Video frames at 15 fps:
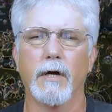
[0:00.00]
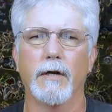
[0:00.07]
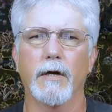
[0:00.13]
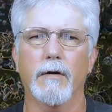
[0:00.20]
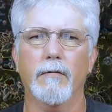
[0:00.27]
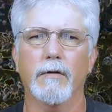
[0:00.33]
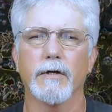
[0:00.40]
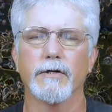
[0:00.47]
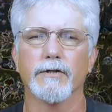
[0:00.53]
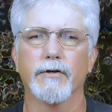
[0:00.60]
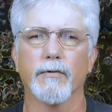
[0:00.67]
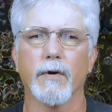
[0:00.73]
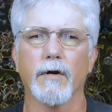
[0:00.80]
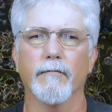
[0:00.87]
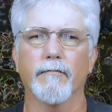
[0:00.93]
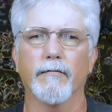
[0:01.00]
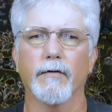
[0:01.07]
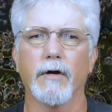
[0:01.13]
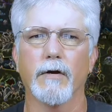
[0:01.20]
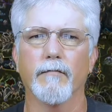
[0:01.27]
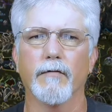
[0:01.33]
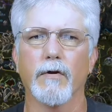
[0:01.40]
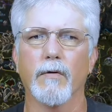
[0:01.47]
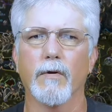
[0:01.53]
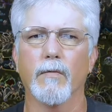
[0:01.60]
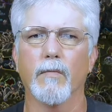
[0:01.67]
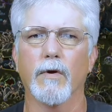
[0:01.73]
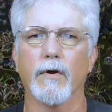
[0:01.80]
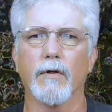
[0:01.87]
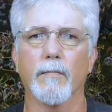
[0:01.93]
Not only is the Great Flood of Noah
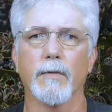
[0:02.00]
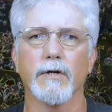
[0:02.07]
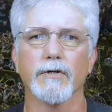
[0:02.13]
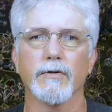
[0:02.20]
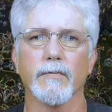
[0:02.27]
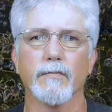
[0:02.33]
one of the best